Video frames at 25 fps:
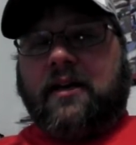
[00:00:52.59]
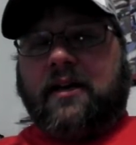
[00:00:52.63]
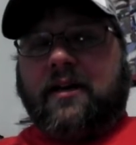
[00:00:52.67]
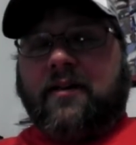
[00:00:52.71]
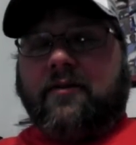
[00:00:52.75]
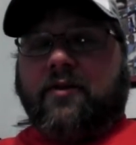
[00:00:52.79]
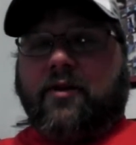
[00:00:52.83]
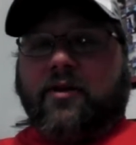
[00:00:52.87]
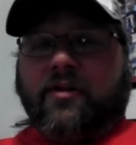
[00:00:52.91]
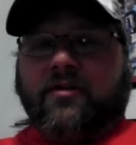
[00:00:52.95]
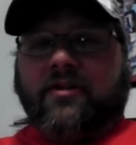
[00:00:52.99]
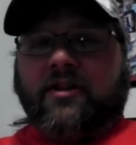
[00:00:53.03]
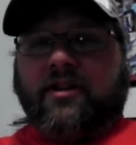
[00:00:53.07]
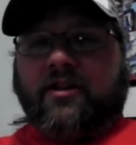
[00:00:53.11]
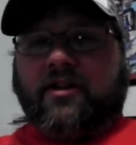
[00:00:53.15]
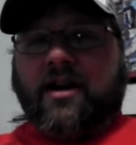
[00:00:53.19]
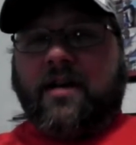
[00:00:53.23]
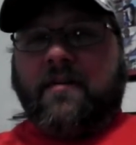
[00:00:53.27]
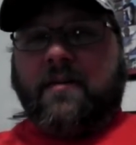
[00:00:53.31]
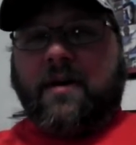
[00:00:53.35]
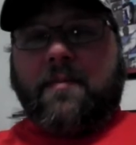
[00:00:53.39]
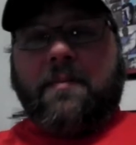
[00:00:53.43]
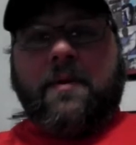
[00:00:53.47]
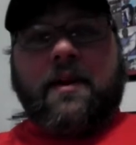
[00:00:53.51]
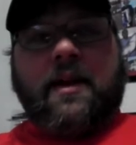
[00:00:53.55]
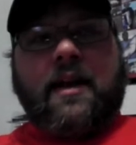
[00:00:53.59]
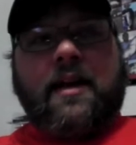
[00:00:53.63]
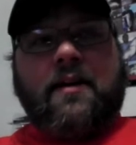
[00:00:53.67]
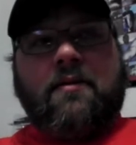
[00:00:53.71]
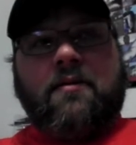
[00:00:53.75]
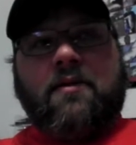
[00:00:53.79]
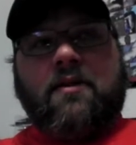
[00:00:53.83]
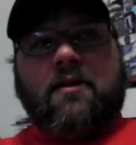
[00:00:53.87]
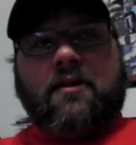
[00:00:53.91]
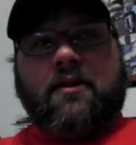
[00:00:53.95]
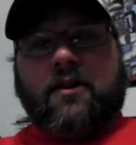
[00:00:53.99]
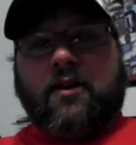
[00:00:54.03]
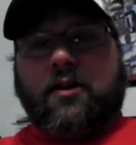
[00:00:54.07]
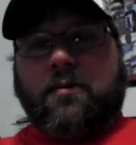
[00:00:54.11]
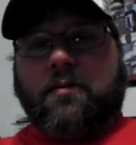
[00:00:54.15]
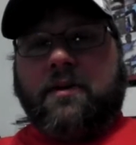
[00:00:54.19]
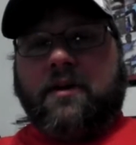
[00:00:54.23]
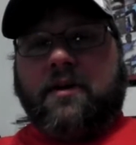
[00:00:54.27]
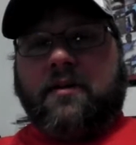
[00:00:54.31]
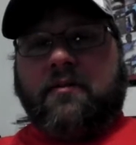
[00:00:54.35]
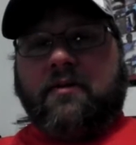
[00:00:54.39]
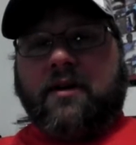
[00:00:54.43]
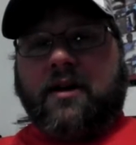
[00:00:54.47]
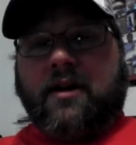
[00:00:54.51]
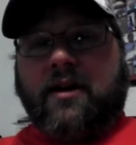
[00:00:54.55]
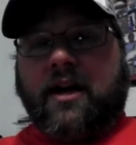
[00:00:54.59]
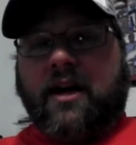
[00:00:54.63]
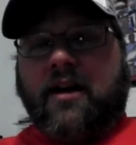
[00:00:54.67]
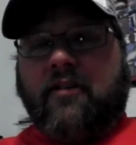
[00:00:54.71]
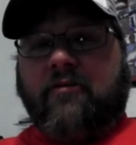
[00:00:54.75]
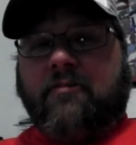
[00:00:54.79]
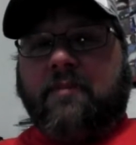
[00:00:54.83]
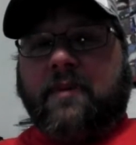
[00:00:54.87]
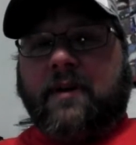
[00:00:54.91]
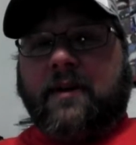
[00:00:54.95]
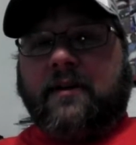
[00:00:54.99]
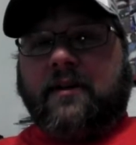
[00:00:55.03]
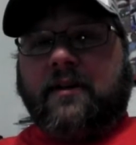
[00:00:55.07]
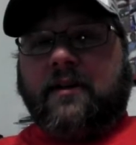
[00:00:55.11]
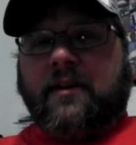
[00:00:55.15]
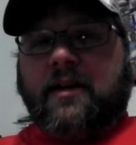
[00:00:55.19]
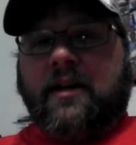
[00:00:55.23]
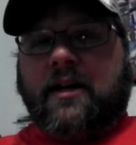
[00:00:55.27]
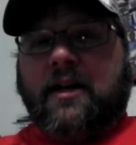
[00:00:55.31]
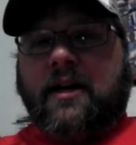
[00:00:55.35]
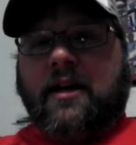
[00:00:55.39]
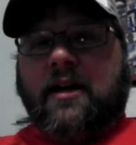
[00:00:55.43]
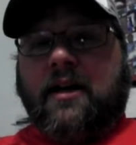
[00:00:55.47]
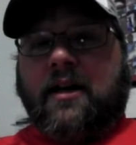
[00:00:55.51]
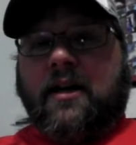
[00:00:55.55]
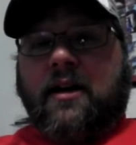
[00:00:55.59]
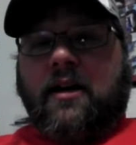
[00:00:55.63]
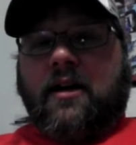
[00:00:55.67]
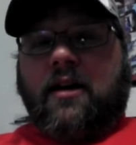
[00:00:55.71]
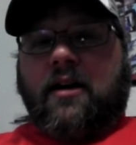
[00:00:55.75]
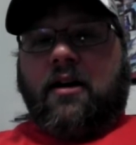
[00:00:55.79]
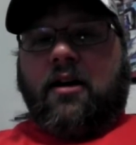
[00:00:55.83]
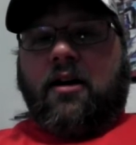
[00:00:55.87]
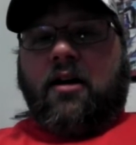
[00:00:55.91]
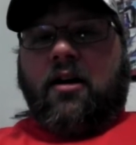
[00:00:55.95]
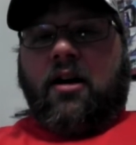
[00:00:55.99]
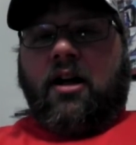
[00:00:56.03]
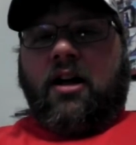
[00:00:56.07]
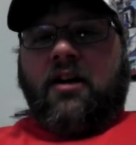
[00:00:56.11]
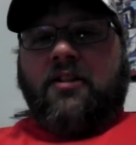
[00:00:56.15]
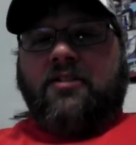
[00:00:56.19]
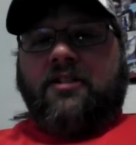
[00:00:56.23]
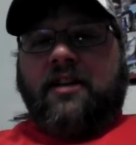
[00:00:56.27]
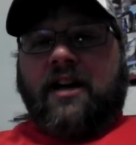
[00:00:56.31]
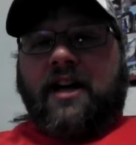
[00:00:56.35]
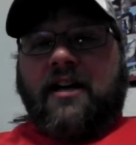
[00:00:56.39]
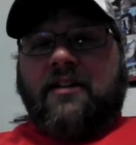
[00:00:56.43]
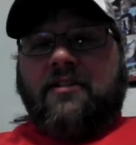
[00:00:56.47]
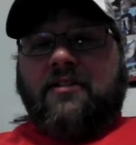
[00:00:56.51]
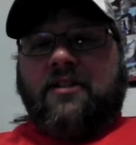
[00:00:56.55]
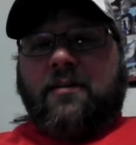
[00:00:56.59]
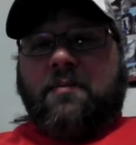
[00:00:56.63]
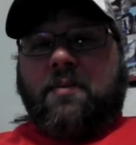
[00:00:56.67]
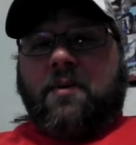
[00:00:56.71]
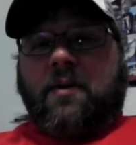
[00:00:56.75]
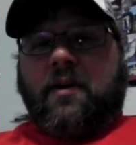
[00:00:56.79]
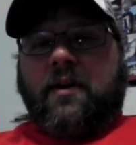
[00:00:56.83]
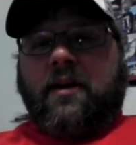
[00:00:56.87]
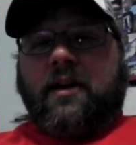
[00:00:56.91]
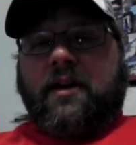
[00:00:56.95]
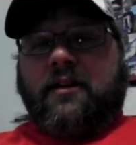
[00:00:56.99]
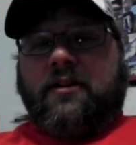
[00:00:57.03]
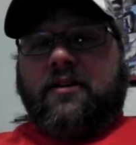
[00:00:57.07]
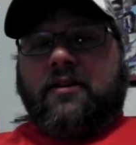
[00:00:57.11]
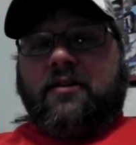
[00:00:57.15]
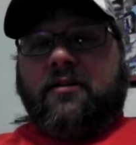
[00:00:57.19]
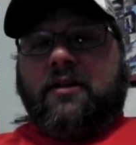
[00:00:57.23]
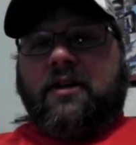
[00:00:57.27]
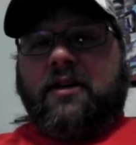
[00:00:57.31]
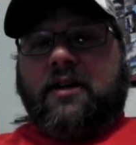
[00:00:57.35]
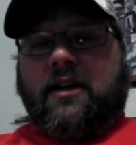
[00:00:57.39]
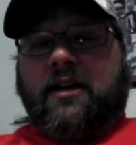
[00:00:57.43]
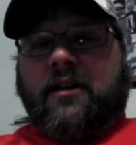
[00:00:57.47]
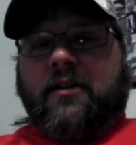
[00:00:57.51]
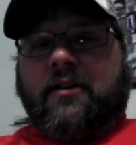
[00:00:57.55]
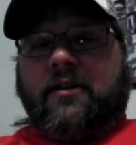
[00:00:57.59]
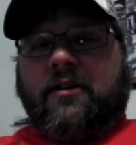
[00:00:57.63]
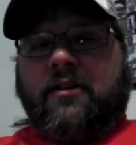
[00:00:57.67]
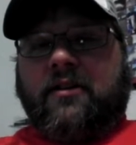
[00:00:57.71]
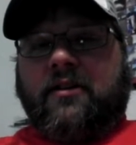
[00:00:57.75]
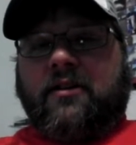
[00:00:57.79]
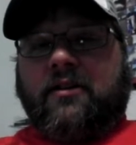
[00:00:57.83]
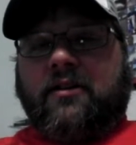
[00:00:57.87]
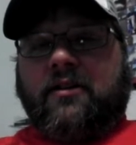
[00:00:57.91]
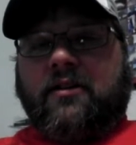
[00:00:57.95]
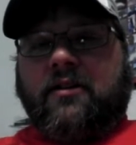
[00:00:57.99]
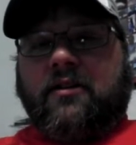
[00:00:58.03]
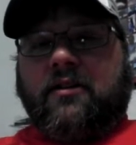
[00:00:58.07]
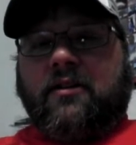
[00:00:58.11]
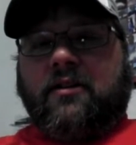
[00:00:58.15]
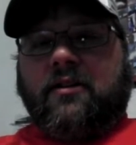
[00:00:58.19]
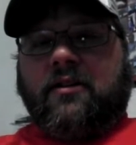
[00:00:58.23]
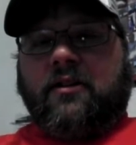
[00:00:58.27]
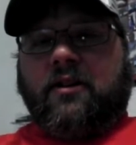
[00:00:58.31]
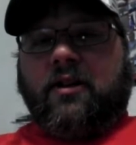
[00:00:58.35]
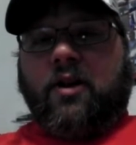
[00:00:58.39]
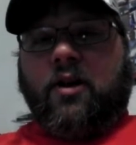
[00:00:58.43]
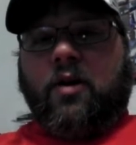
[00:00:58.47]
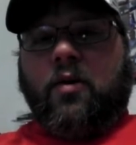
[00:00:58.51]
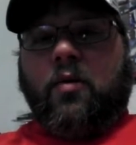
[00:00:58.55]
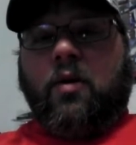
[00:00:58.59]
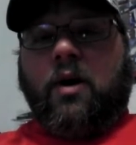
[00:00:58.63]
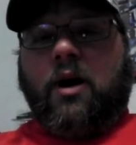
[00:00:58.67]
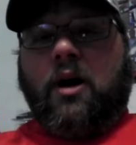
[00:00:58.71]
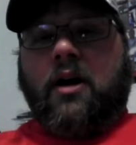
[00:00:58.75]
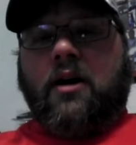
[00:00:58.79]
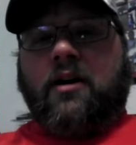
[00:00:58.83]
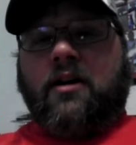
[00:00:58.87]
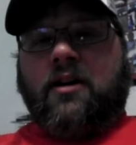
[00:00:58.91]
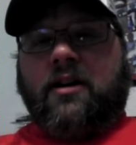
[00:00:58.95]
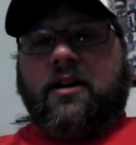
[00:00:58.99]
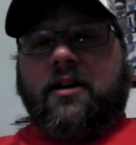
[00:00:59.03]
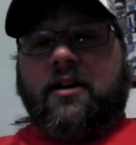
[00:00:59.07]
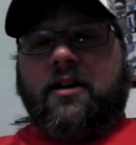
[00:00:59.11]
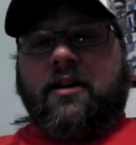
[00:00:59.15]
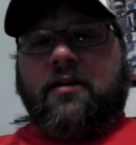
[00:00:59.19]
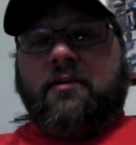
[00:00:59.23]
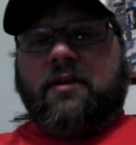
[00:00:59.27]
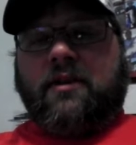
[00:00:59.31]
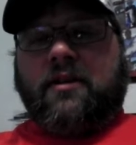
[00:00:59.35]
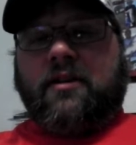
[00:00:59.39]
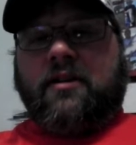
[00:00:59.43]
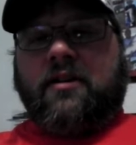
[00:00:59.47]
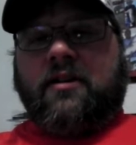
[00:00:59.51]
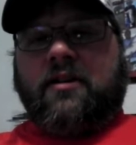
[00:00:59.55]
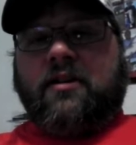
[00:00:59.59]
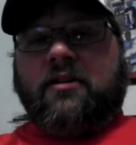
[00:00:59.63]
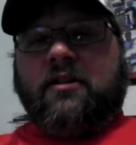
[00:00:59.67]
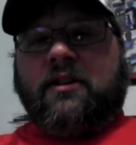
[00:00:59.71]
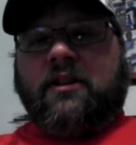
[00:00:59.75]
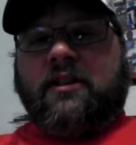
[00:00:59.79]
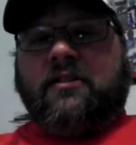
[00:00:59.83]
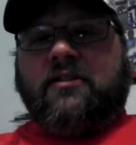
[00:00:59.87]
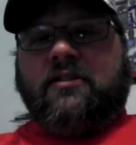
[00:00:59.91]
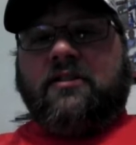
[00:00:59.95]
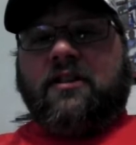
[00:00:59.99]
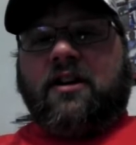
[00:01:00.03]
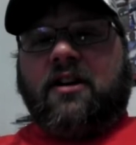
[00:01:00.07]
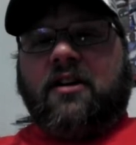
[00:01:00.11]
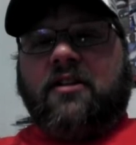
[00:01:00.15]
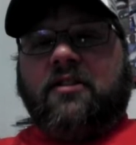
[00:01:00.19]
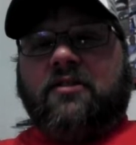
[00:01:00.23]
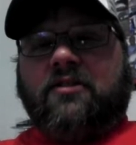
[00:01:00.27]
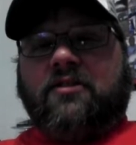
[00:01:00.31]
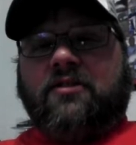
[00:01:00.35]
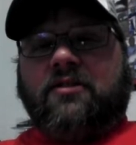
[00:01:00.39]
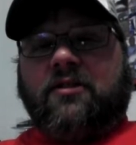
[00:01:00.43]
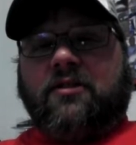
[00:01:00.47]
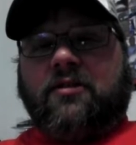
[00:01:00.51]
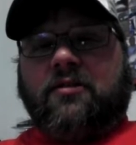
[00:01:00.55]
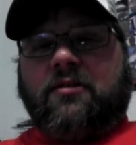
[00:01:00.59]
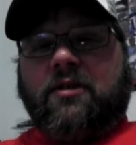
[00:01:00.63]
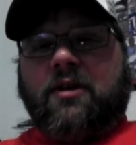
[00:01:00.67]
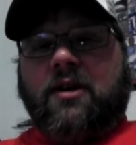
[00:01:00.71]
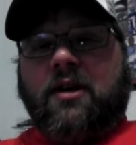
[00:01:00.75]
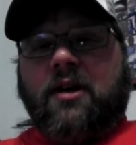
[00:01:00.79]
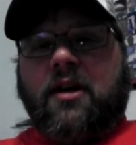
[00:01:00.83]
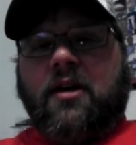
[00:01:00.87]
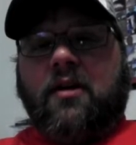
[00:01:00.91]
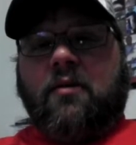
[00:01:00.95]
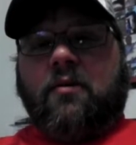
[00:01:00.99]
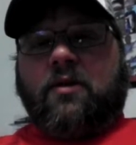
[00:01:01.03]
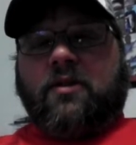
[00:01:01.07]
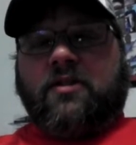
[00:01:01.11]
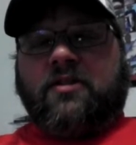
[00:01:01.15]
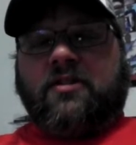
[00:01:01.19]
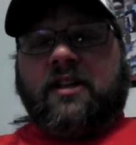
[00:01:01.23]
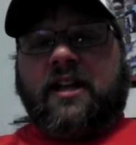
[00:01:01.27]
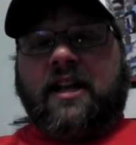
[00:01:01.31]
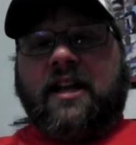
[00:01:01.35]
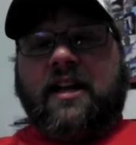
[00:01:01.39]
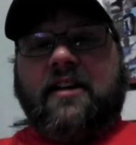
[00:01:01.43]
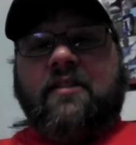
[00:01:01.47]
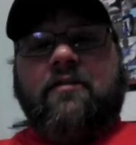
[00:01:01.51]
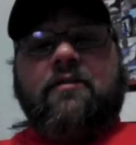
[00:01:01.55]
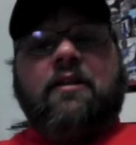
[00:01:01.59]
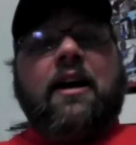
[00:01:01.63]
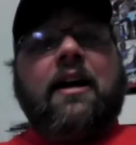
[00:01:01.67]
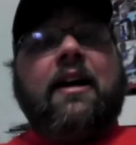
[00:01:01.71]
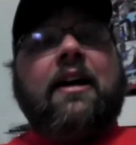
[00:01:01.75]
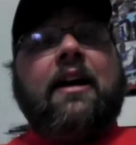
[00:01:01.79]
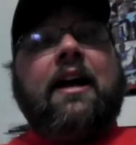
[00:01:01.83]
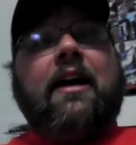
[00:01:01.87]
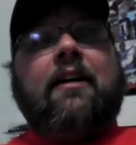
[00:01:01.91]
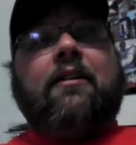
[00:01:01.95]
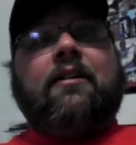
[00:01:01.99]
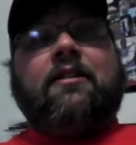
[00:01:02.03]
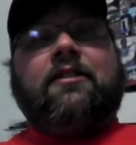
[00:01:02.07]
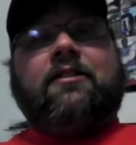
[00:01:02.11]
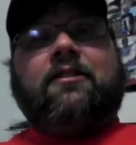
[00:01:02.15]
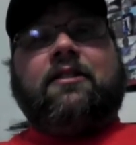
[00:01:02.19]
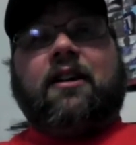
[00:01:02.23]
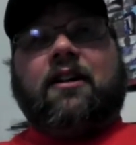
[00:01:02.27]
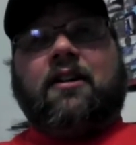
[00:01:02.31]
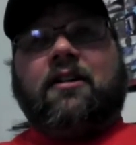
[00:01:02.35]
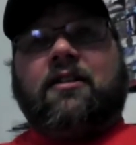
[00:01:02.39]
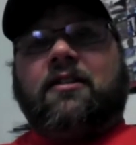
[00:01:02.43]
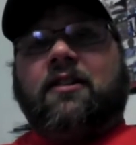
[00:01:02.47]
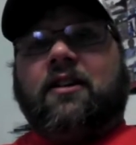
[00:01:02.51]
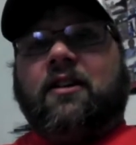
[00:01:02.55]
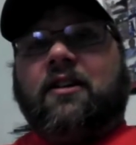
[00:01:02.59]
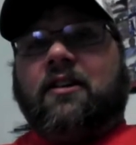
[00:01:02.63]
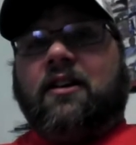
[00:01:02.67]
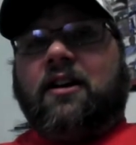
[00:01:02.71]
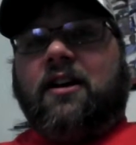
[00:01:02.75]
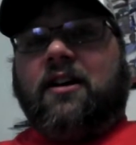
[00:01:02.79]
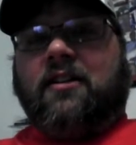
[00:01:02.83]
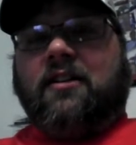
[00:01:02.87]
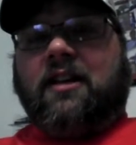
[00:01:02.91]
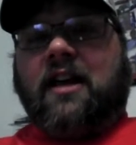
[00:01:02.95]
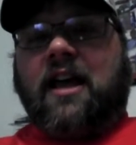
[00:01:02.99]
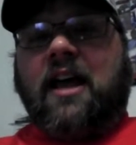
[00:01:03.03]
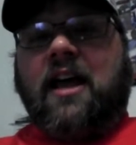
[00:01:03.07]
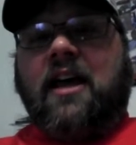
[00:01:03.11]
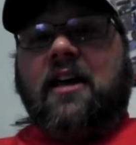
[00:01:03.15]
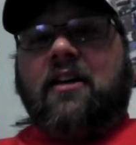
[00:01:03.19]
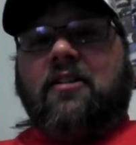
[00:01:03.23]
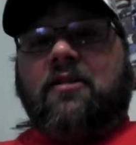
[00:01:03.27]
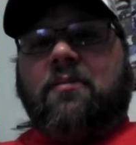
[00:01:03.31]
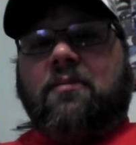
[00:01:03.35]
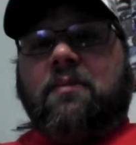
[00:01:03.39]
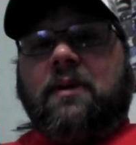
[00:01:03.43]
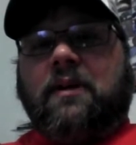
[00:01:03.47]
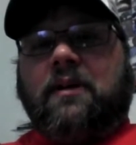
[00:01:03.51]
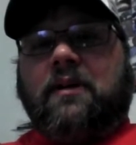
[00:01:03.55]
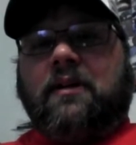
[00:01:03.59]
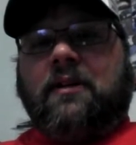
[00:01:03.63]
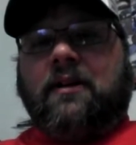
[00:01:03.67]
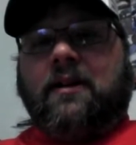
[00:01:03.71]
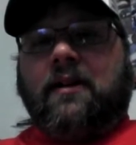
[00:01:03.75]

Of course, it'll come up again with a little bit of runoff, but all signs are pointing to another low water year with an early start, so we're slated right now to start on the 8th, but